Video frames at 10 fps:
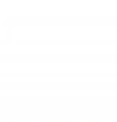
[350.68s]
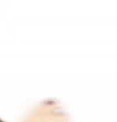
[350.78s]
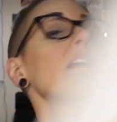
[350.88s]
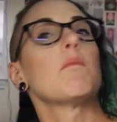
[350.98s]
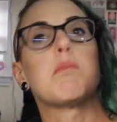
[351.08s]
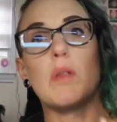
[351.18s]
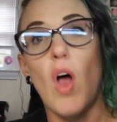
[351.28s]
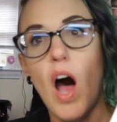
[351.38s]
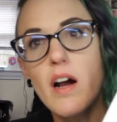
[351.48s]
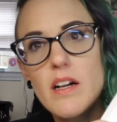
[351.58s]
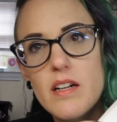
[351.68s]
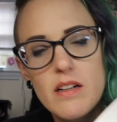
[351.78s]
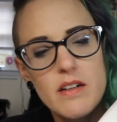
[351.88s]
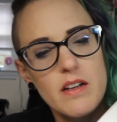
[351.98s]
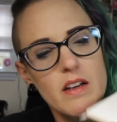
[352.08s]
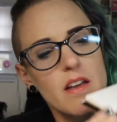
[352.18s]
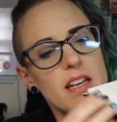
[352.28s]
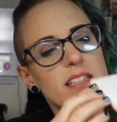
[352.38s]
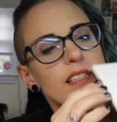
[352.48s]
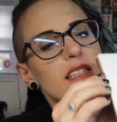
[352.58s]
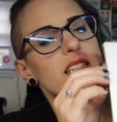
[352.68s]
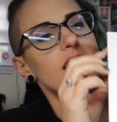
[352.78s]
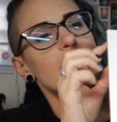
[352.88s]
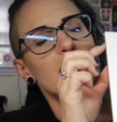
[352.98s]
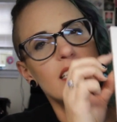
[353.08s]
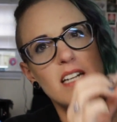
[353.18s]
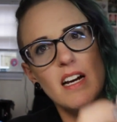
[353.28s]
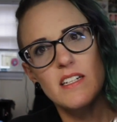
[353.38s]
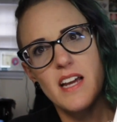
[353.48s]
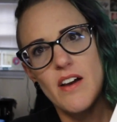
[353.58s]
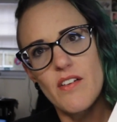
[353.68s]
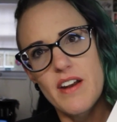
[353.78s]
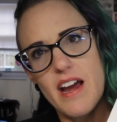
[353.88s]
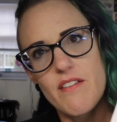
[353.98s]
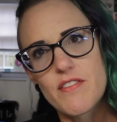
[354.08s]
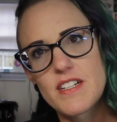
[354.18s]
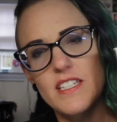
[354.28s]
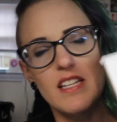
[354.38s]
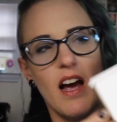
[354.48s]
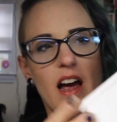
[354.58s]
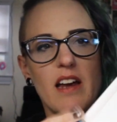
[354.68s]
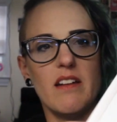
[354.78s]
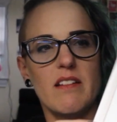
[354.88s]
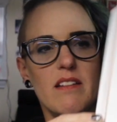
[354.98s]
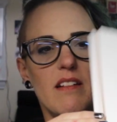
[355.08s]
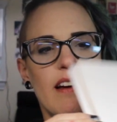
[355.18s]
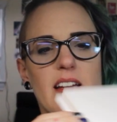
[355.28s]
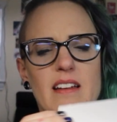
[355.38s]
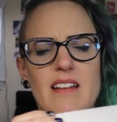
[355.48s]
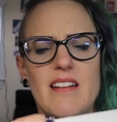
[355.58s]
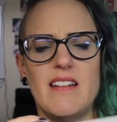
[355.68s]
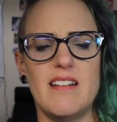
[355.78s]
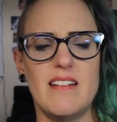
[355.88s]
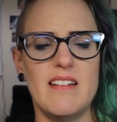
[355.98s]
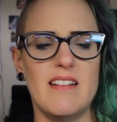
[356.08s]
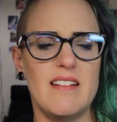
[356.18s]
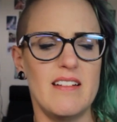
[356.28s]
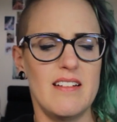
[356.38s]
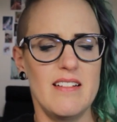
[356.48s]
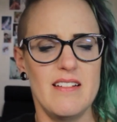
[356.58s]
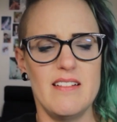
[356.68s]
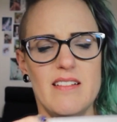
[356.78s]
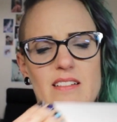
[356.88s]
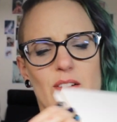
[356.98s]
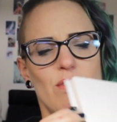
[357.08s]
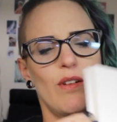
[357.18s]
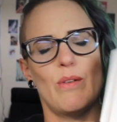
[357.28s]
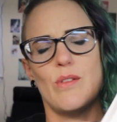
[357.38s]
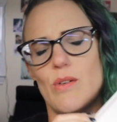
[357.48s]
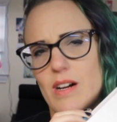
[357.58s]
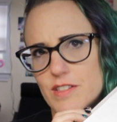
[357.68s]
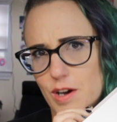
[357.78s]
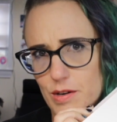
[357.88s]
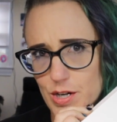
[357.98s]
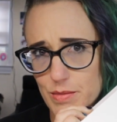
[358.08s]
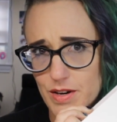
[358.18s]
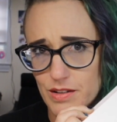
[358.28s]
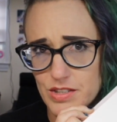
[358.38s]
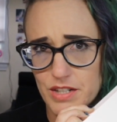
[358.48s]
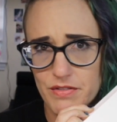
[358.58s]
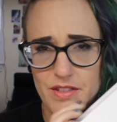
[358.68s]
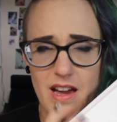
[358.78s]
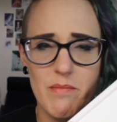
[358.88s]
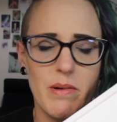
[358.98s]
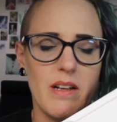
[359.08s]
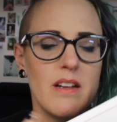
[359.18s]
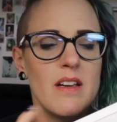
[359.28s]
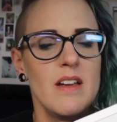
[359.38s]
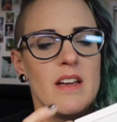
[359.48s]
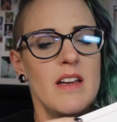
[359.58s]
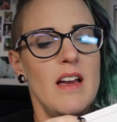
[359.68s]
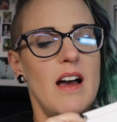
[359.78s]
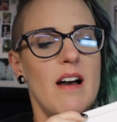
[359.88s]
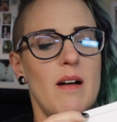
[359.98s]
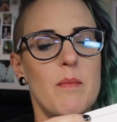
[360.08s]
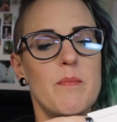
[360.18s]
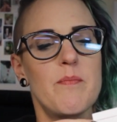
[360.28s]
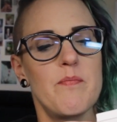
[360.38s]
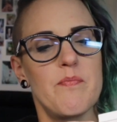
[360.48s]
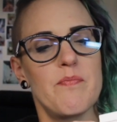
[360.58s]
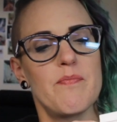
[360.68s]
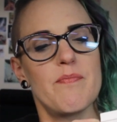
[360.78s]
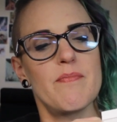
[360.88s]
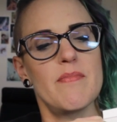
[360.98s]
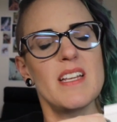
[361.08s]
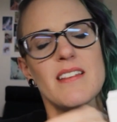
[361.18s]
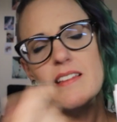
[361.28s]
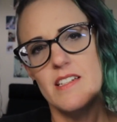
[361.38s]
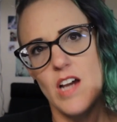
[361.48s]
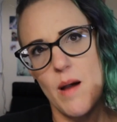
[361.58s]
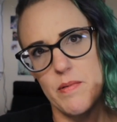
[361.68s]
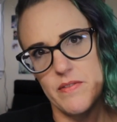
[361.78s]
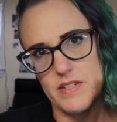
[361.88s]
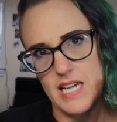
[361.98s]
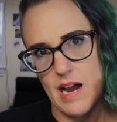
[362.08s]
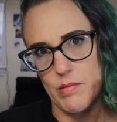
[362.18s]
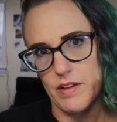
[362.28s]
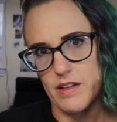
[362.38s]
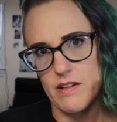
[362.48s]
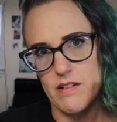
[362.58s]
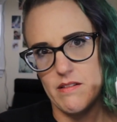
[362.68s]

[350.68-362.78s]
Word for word: in a block. It's stuck down on every side. I don't know the correct terminology for that, but um, it's like the top of a tablet,